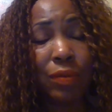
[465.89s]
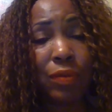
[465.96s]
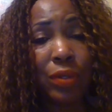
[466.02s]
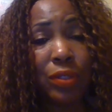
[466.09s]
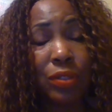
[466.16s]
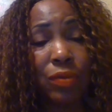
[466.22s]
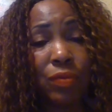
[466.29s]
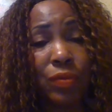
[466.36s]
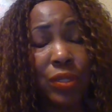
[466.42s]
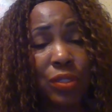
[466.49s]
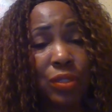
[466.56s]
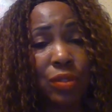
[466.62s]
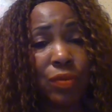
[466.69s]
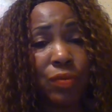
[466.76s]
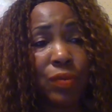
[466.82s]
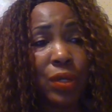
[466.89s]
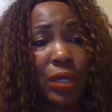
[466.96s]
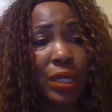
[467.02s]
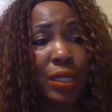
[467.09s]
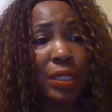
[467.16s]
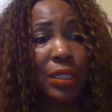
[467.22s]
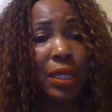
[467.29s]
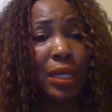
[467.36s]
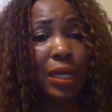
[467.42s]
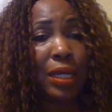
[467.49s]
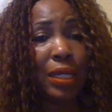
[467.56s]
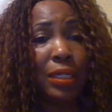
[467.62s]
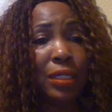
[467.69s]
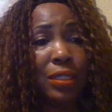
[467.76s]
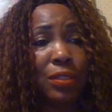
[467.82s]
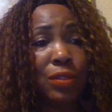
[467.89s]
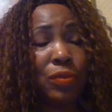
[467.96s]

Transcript: it's a restaurant, and he's